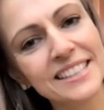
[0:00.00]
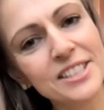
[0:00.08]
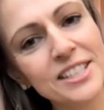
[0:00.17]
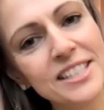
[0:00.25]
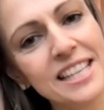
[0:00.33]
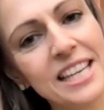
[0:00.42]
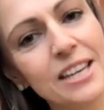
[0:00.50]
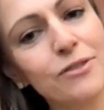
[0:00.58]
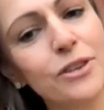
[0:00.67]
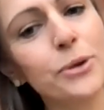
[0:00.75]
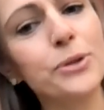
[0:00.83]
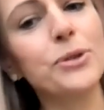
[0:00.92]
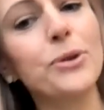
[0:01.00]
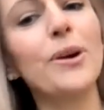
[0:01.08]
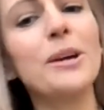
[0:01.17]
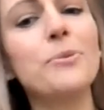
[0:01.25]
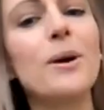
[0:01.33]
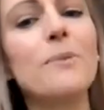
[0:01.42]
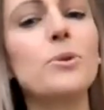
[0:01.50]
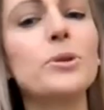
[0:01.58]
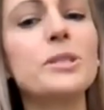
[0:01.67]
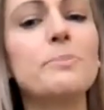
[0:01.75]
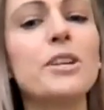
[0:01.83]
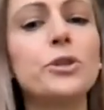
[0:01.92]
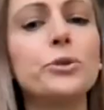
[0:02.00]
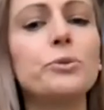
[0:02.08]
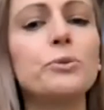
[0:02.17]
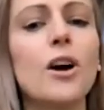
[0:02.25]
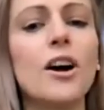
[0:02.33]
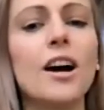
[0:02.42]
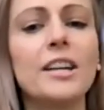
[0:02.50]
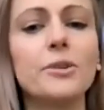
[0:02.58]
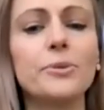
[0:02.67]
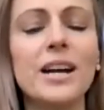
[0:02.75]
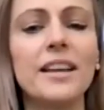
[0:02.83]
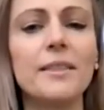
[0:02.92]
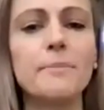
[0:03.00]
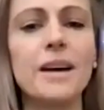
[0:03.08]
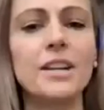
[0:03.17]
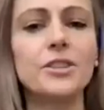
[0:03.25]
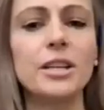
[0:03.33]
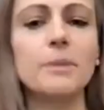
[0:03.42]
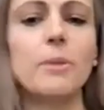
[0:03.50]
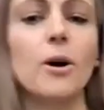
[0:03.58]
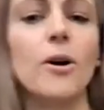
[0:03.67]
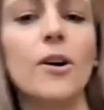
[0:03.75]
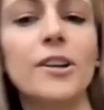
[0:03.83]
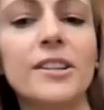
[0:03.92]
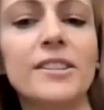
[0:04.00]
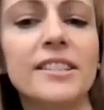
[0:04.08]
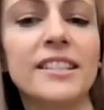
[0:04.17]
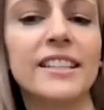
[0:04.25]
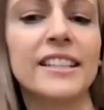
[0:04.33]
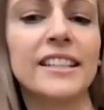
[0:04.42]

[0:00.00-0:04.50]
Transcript: just give your toy one more special ride around the magic pond.